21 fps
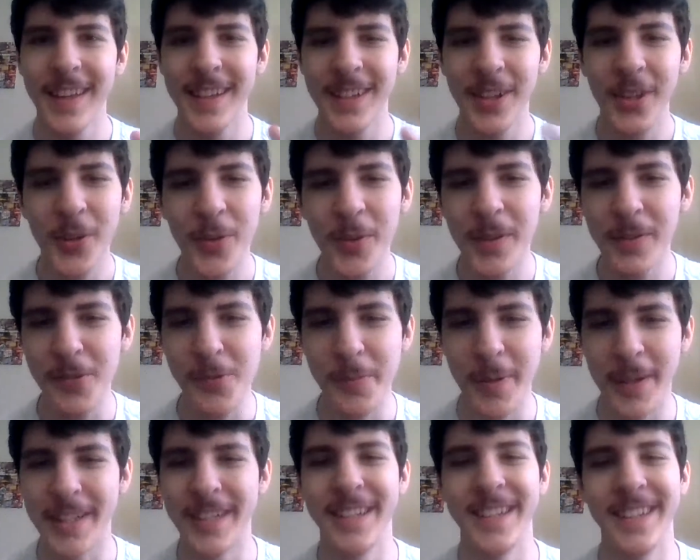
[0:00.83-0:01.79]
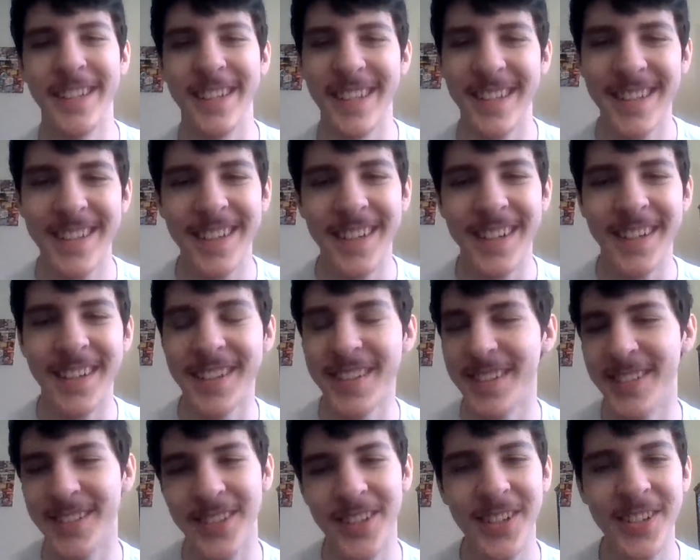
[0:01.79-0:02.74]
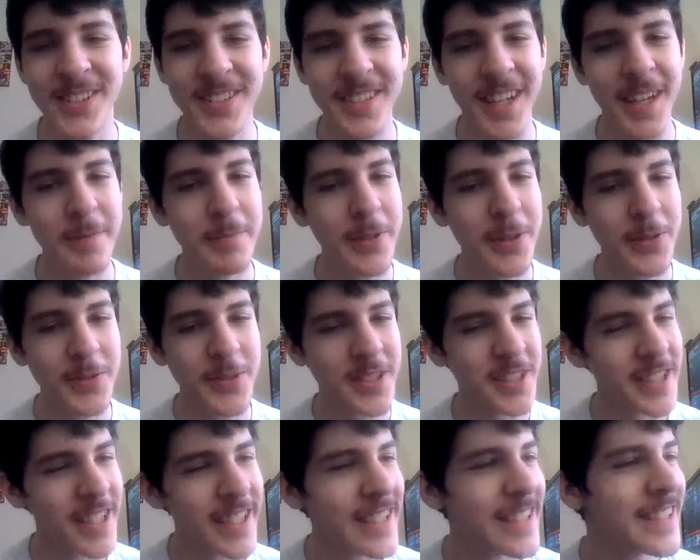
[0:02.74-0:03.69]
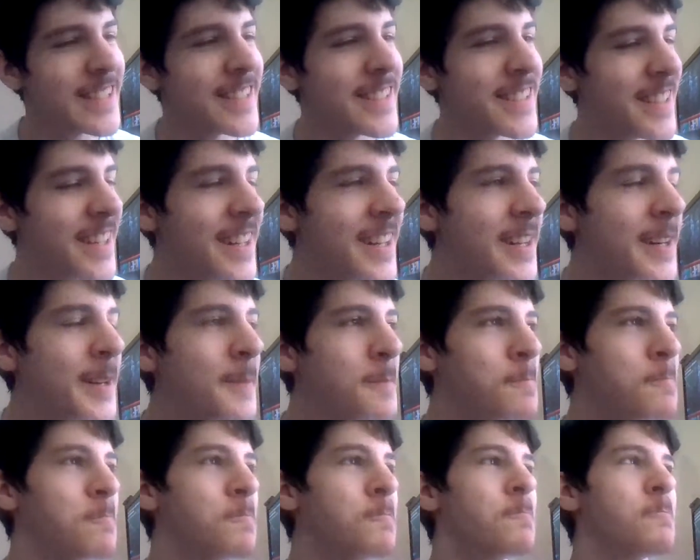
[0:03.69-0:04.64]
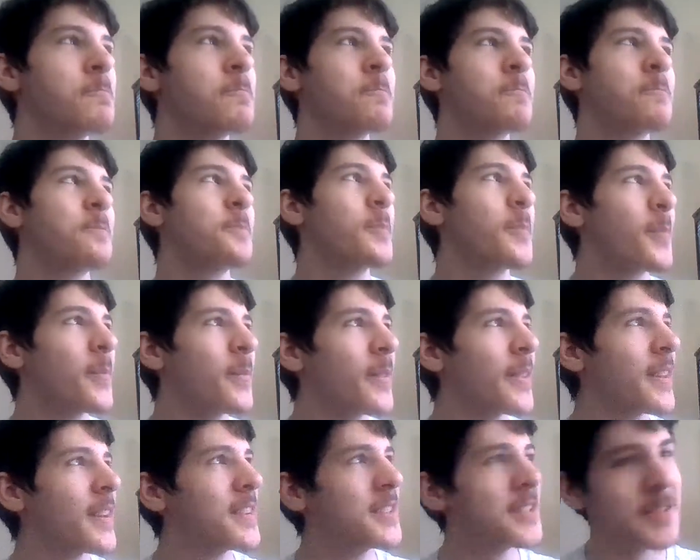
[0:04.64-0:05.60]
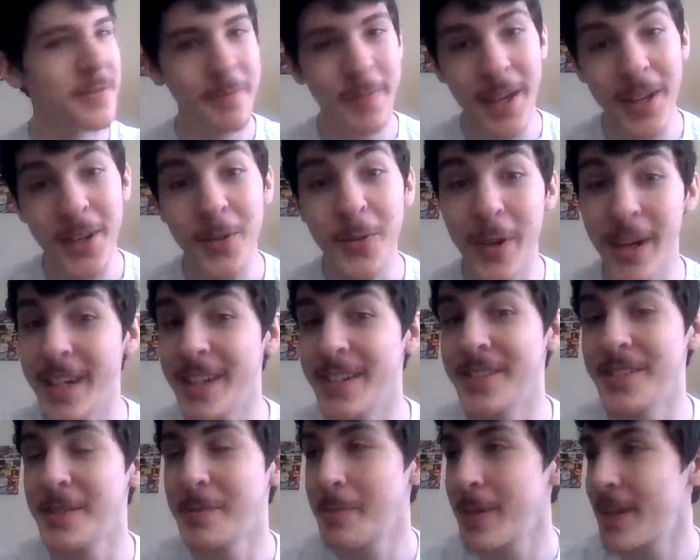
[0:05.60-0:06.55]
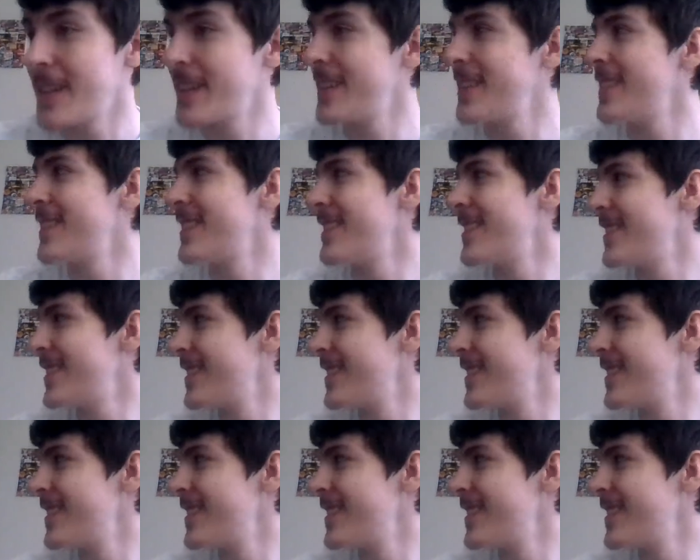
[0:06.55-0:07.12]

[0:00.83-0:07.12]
Hello, everybody. Uh, long time no see. Um, it's been a while. It's been